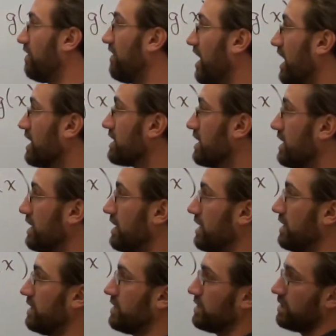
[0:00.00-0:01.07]
of x
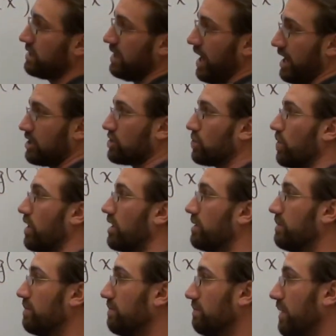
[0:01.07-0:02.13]
is x
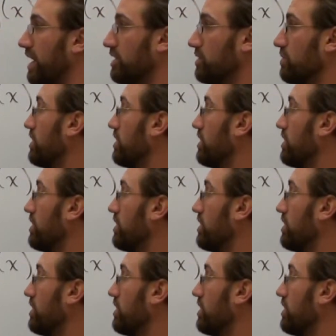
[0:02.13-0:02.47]
squared minus